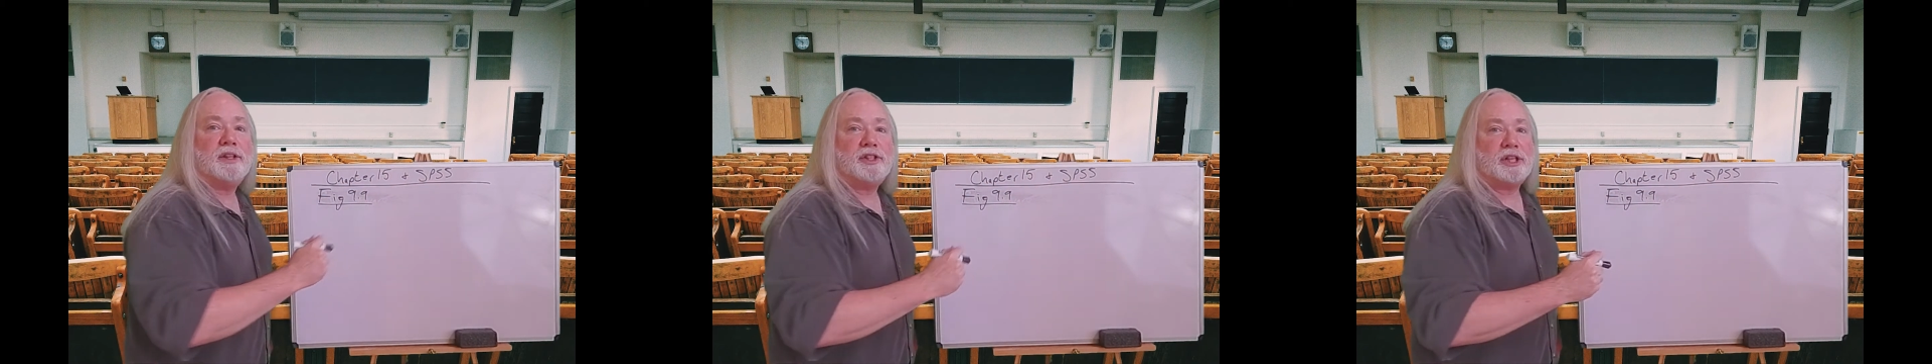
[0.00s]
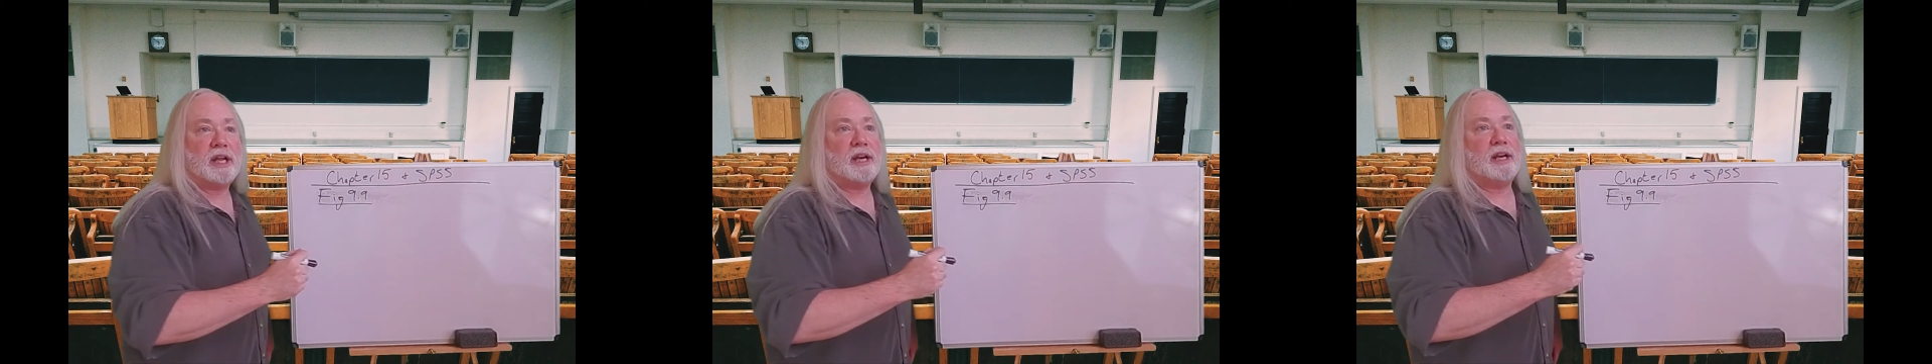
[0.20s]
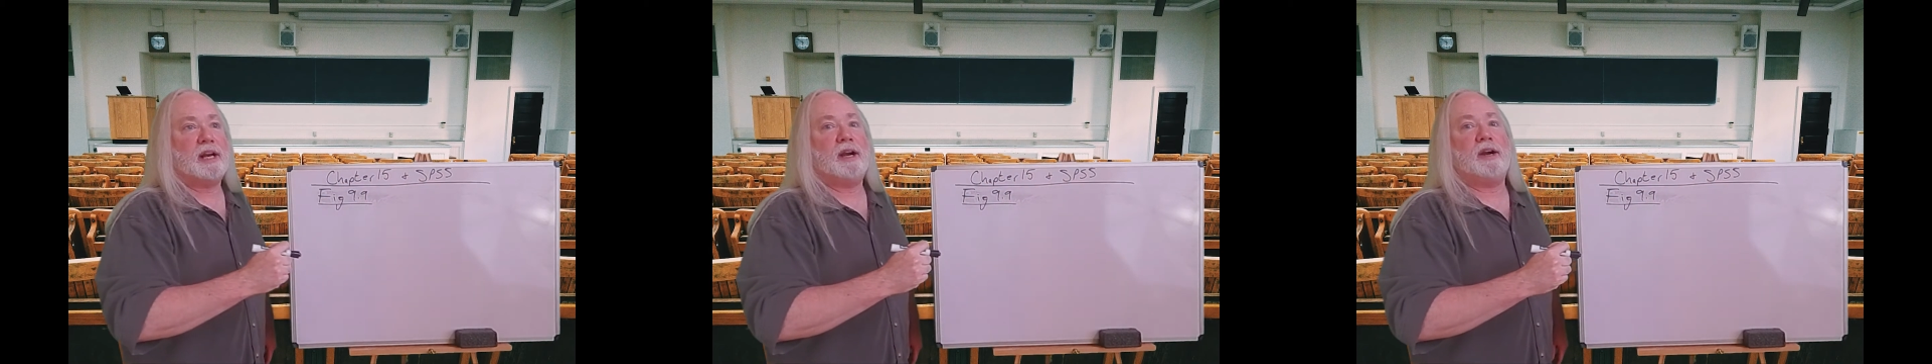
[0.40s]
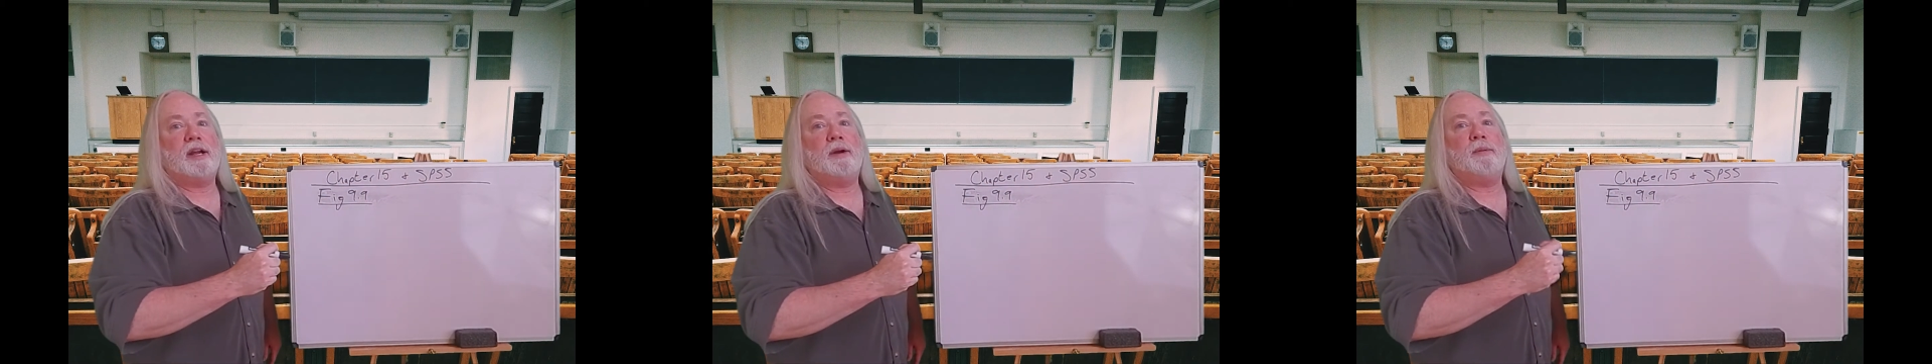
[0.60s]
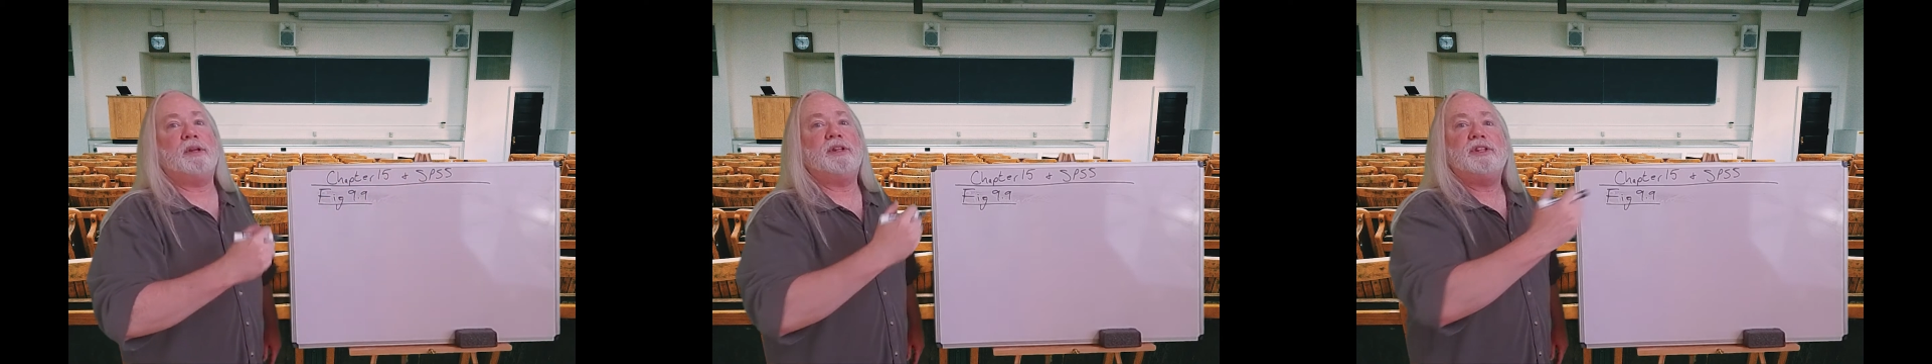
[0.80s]
the shaded
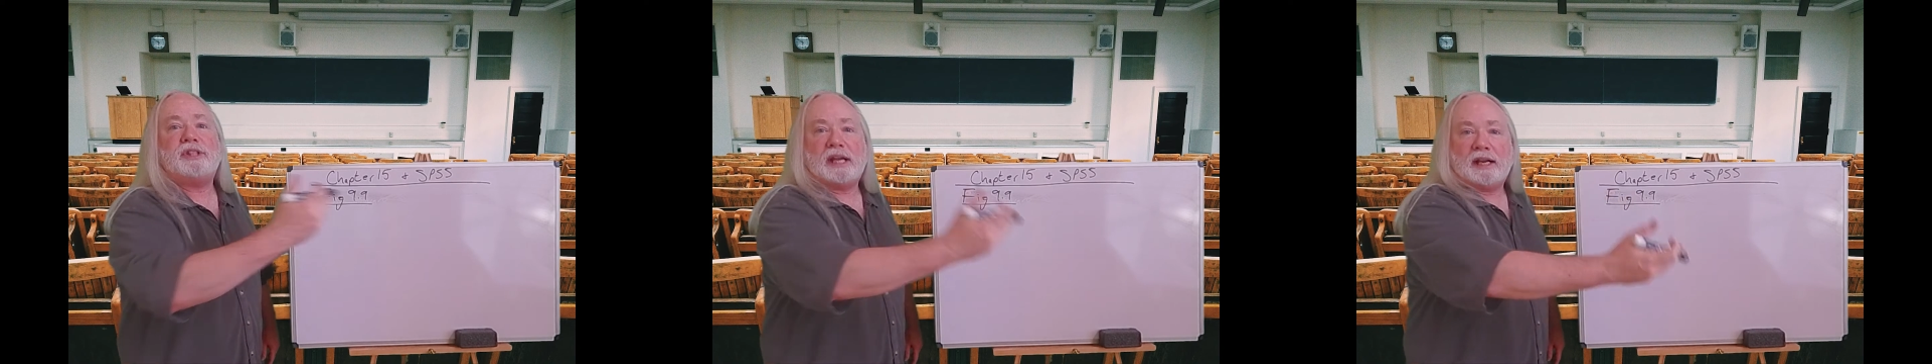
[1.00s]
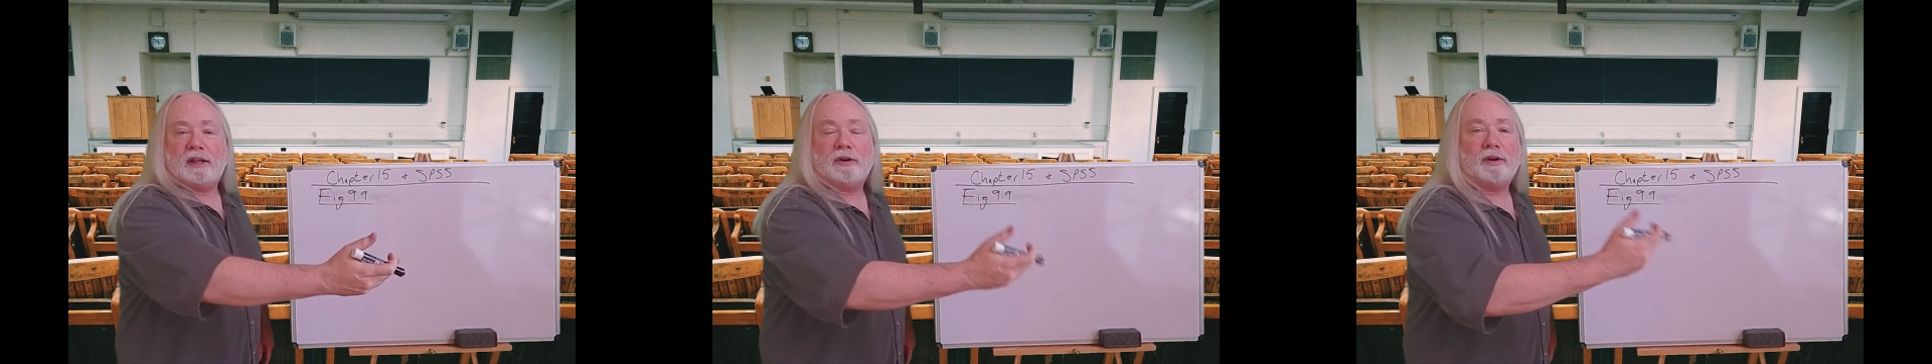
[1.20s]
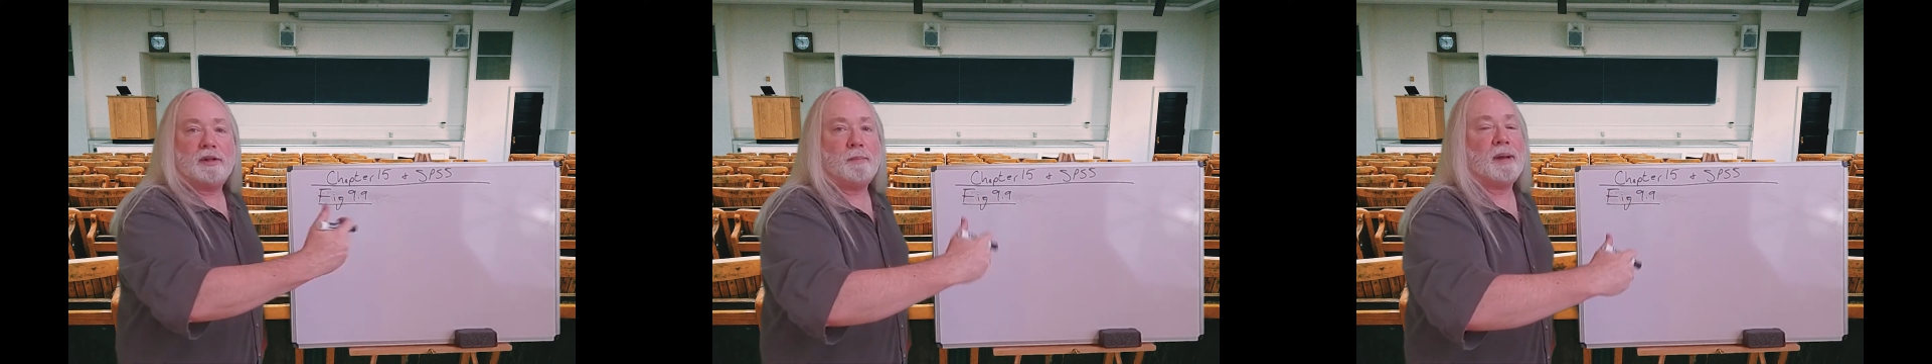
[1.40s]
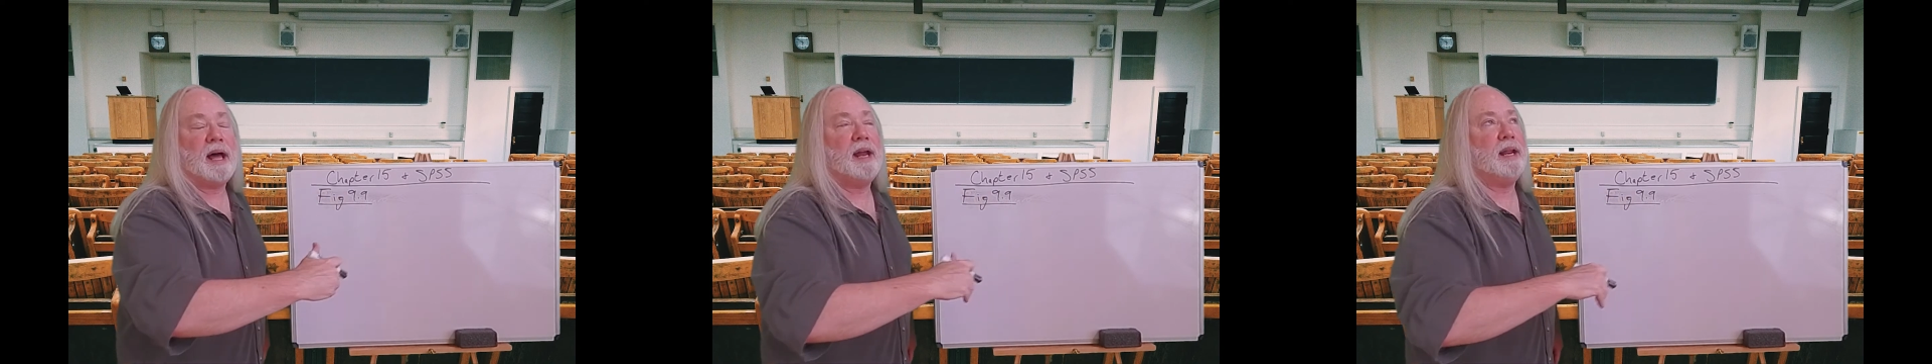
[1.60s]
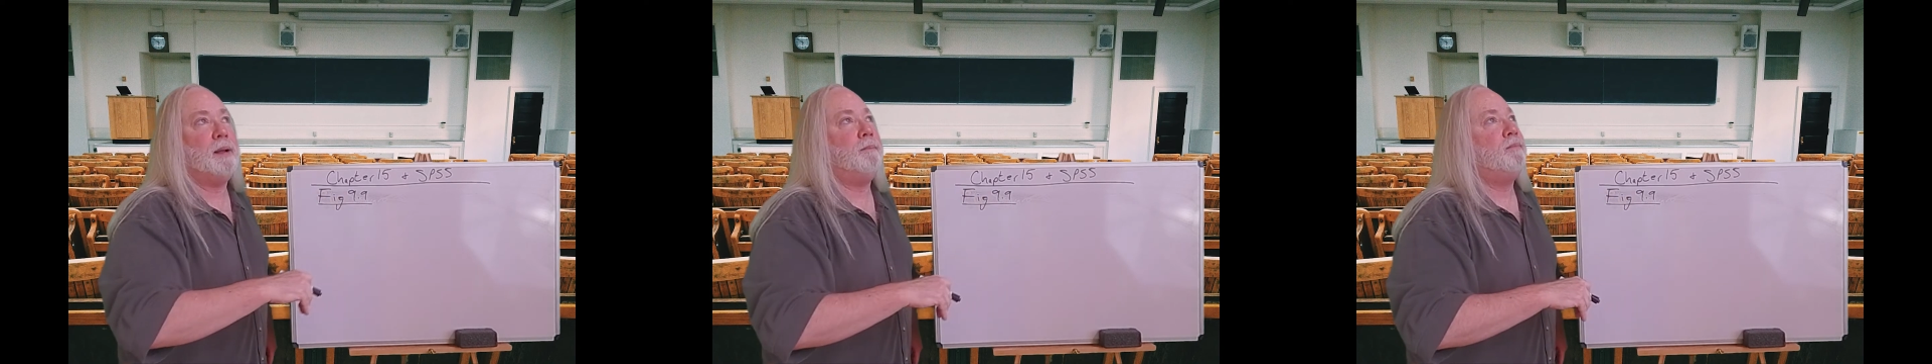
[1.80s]
area? Are we in the tail or in the
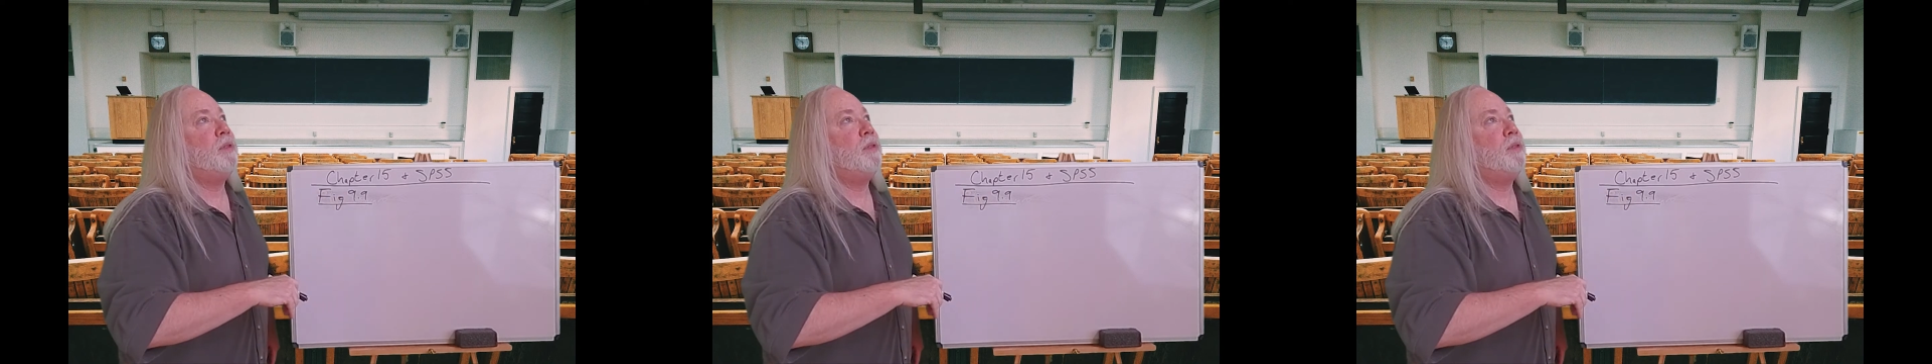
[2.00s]
body?